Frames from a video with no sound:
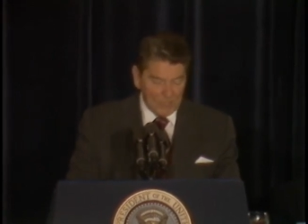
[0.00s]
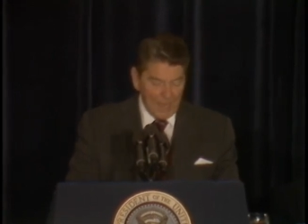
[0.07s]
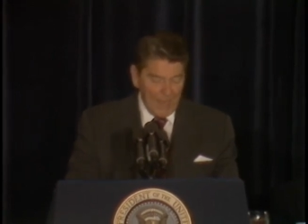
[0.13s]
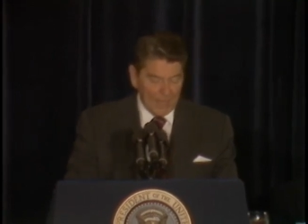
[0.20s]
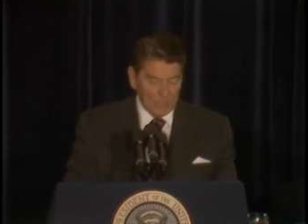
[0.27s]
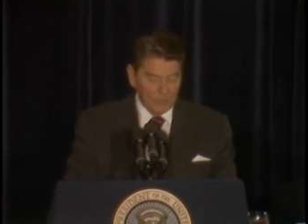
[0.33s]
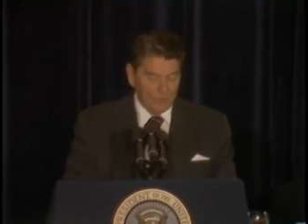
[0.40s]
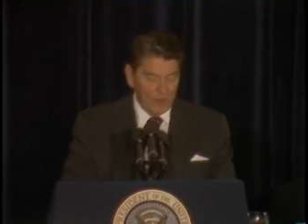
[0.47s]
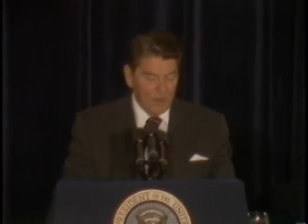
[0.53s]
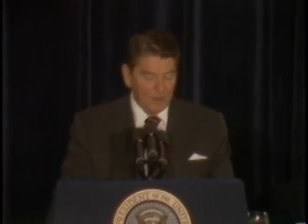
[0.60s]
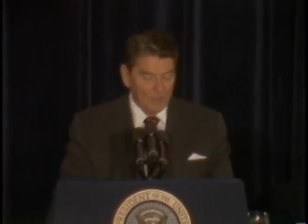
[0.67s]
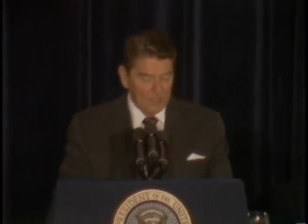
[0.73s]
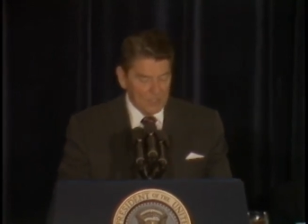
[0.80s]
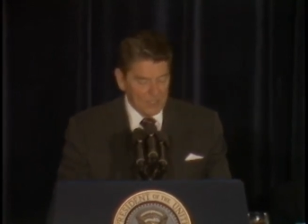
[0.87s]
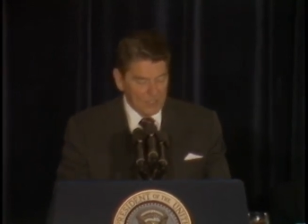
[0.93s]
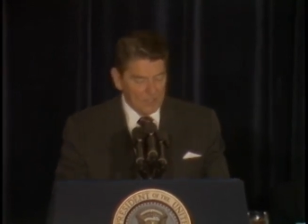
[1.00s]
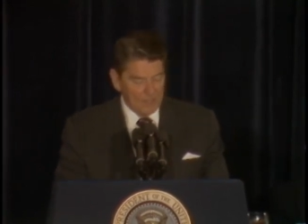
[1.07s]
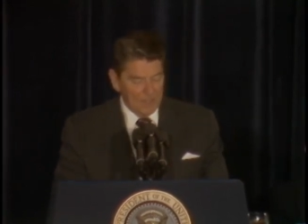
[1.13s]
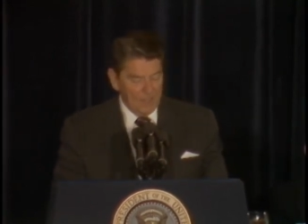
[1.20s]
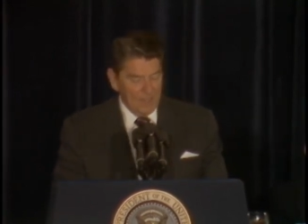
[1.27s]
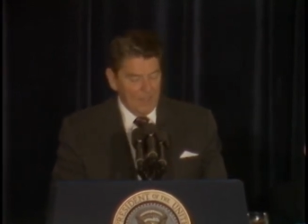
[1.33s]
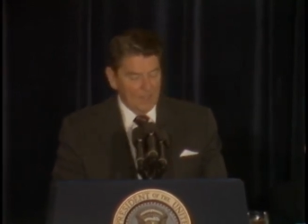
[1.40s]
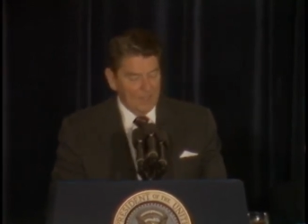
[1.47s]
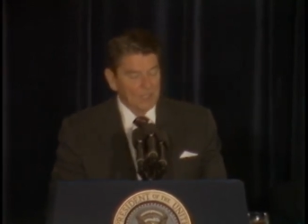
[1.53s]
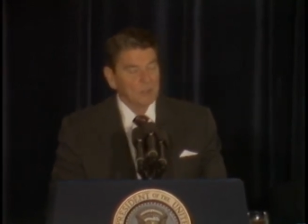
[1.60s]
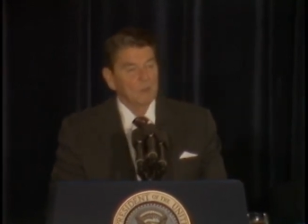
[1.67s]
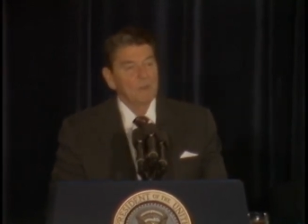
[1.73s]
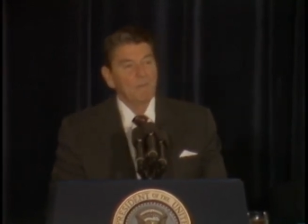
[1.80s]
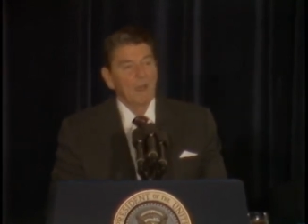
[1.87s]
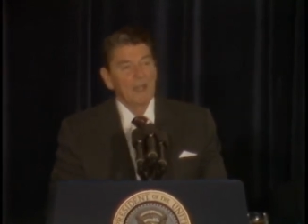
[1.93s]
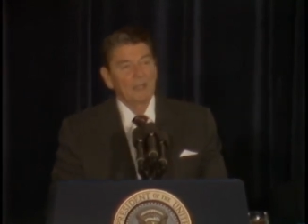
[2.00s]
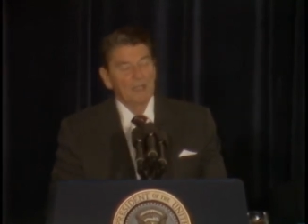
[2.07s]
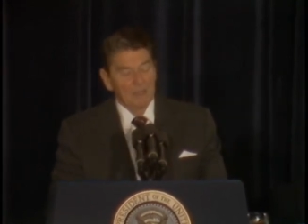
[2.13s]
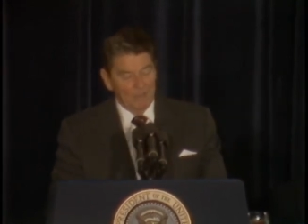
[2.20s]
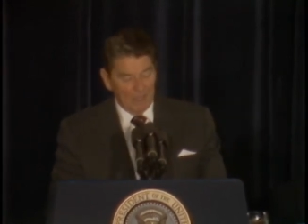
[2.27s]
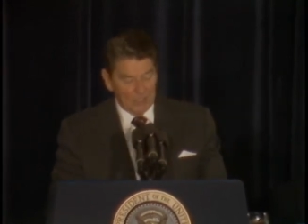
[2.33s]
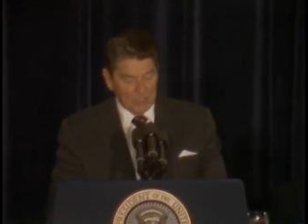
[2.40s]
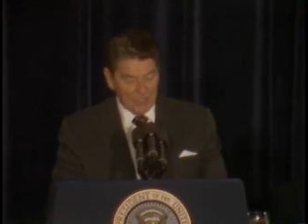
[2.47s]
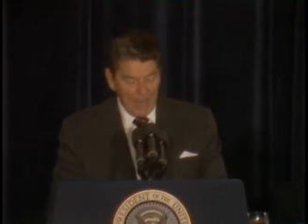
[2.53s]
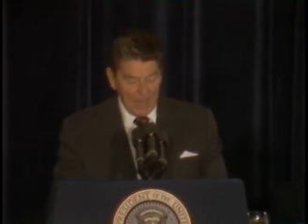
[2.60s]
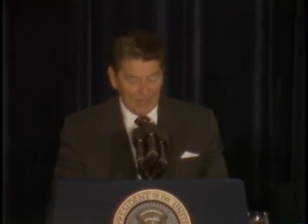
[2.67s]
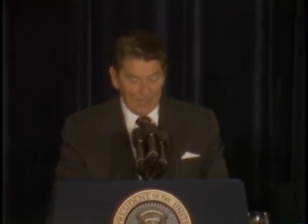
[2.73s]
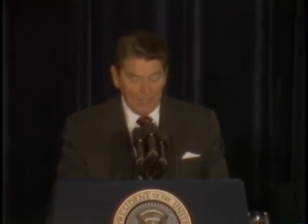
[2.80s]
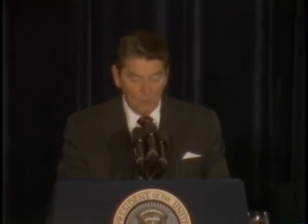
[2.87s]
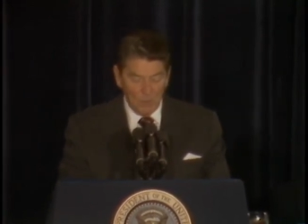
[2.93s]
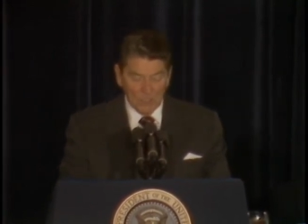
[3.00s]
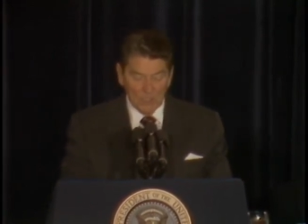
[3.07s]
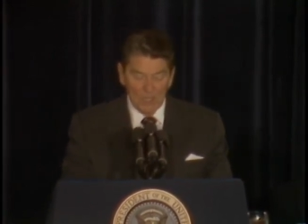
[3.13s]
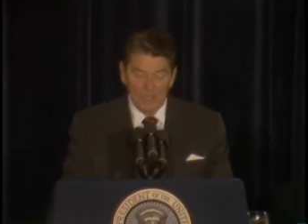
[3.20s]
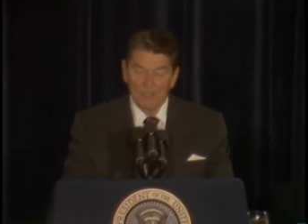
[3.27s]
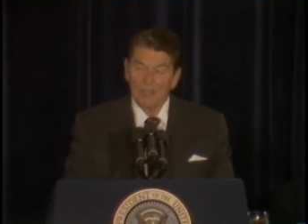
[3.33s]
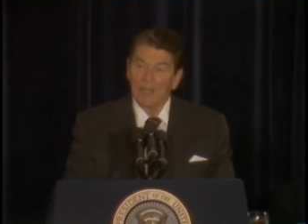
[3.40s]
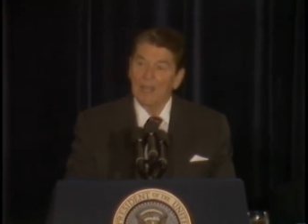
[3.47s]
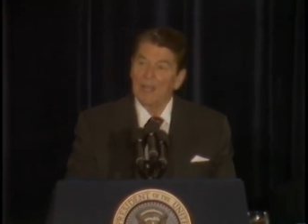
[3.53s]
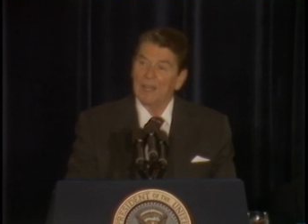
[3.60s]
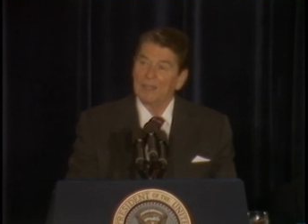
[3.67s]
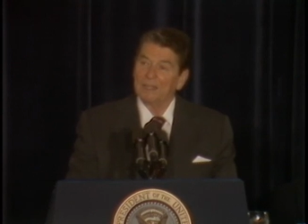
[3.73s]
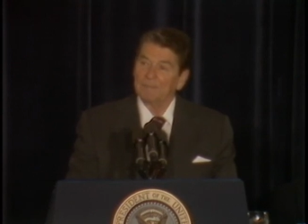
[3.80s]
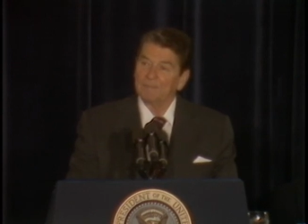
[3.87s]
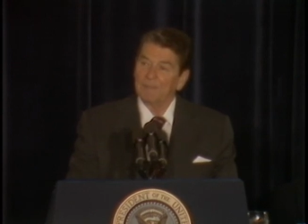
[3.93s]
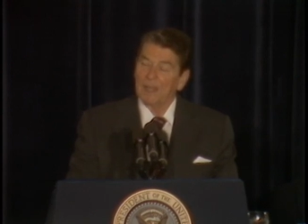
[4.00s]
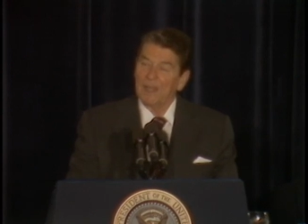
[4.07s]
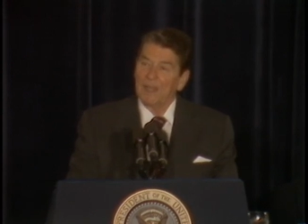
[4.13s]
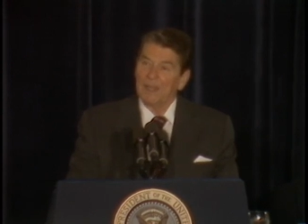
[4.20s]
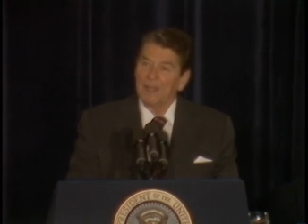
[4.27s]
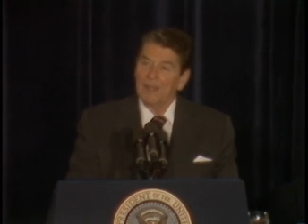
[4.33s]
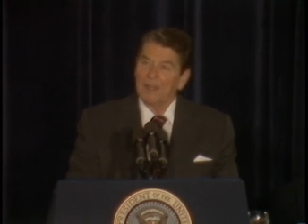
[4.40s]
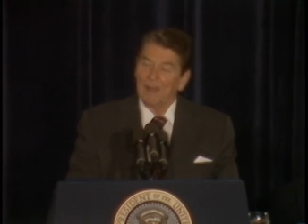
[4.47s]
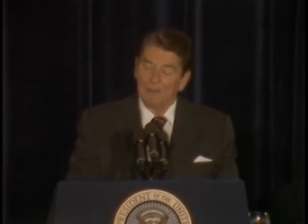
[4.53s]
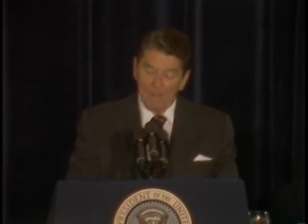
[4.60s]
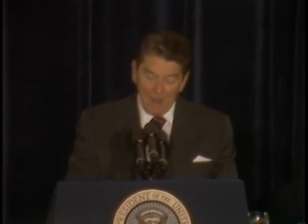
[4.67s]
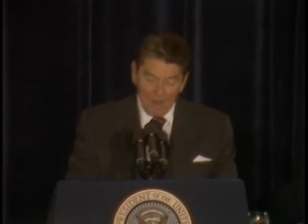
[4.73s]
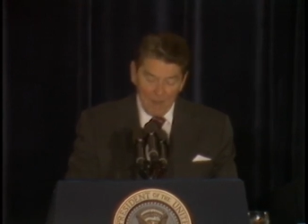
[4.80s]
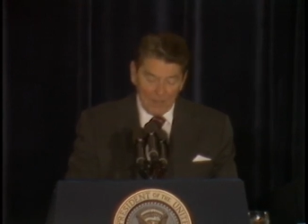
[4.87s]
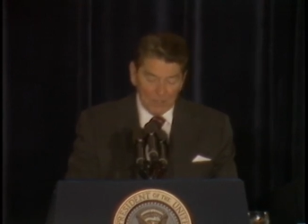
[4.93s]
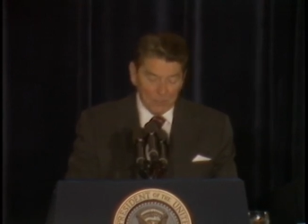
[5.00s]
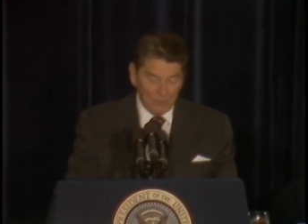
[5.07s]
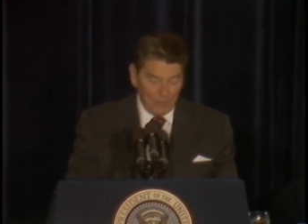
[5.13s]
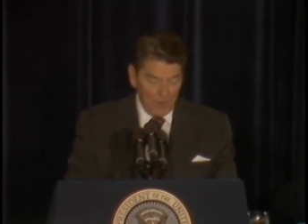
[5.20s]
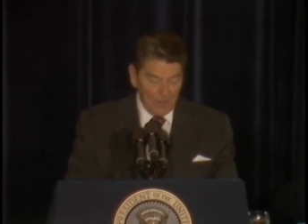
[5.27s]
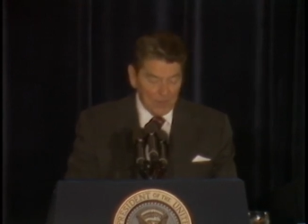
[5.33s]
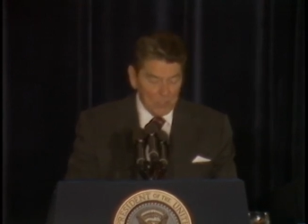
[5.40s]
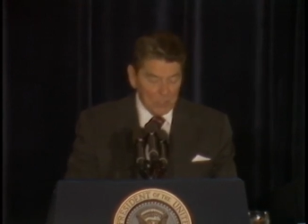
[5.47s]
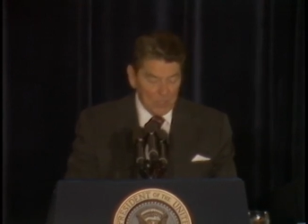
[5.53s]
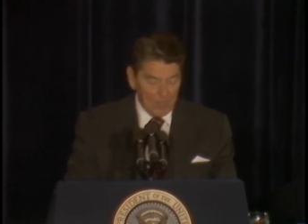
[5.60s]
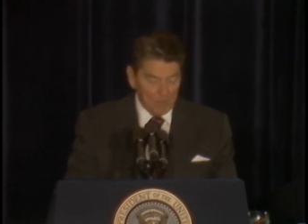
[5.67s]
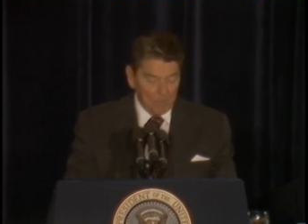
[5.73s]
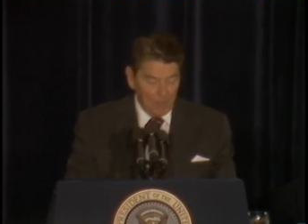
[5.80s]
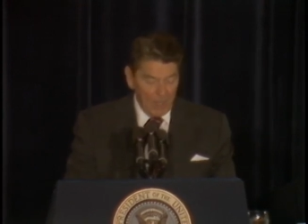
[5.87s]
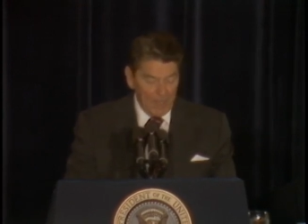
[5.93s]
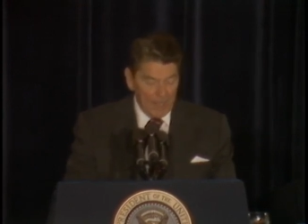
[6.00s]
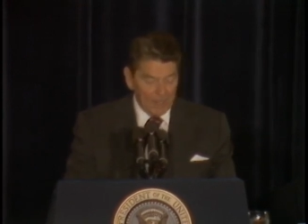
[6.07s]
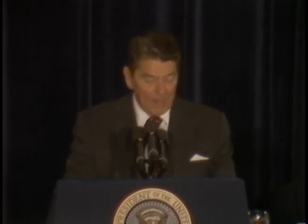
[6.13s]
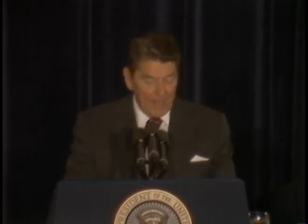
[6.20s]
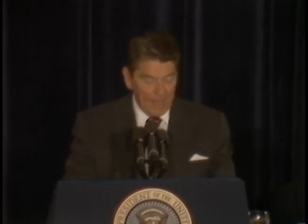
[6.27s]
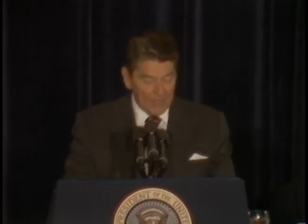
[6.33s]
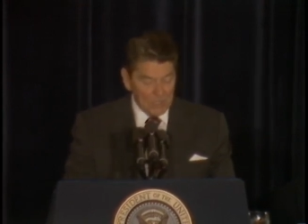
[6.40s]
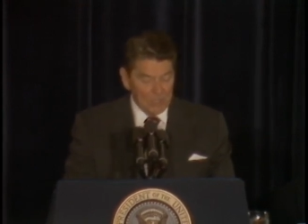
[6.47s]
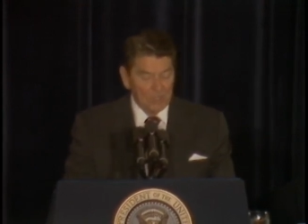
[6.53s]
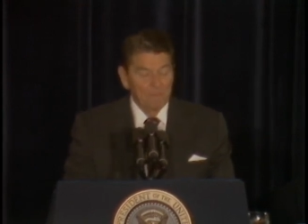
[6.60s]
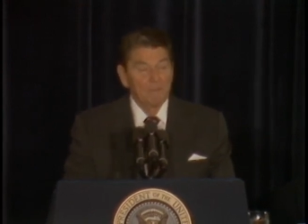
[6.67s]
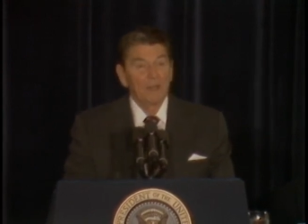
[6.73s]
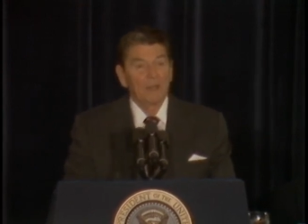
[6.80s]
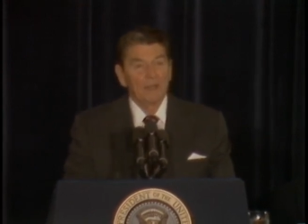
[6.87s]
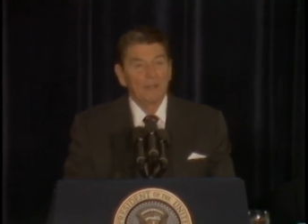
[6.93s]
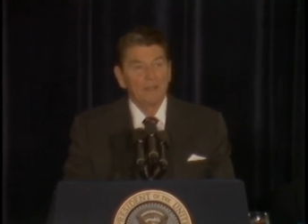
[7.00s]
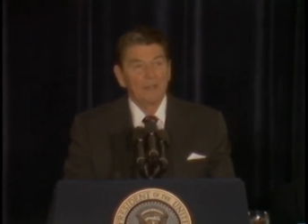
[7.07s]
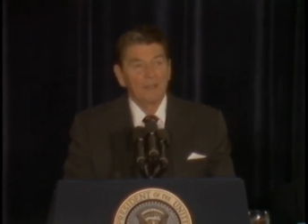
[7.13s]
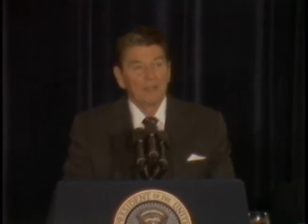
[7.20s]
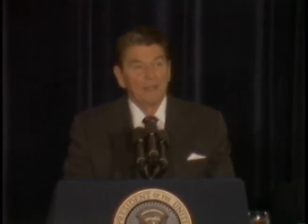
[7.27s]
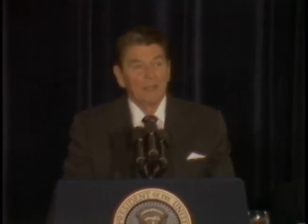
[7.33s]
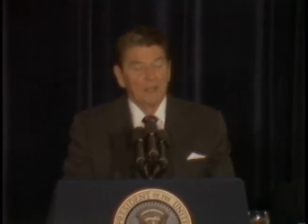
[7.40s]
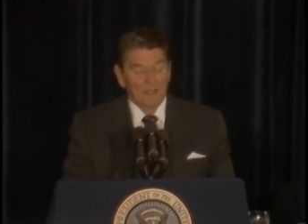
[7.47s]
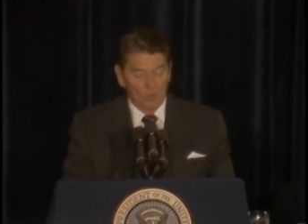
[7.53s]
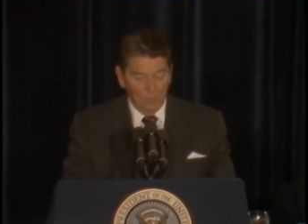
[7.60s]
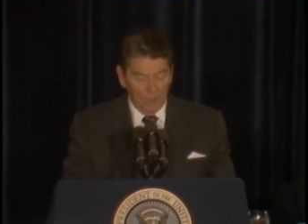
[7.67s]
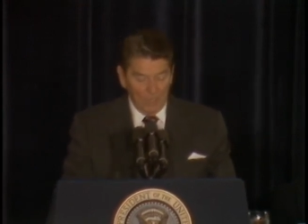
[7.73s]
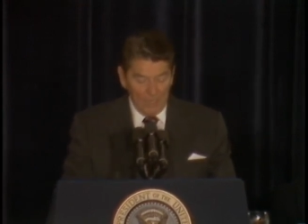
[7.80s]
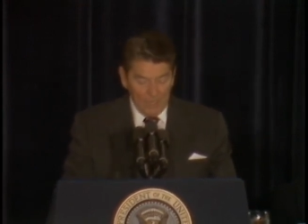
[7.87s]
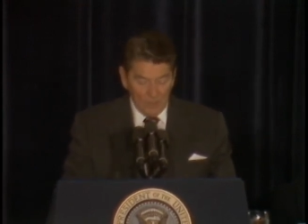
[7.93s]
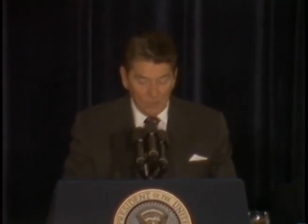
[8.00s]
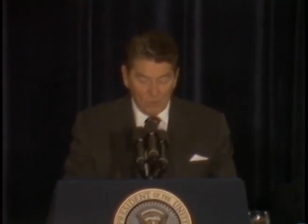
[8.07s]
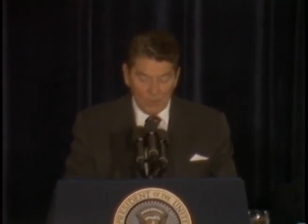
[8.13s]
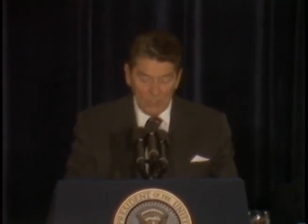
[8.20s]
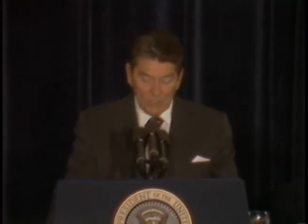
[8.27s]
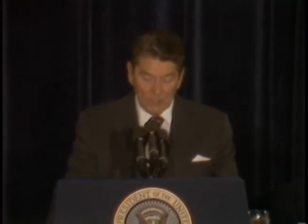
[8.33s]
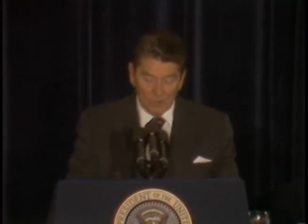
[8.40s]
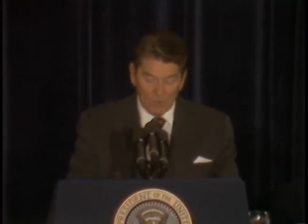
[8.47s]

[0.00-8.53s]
tax fairness, let's remind them exactly what's on the line. America's Fair Share Plan, as submitted, would increase the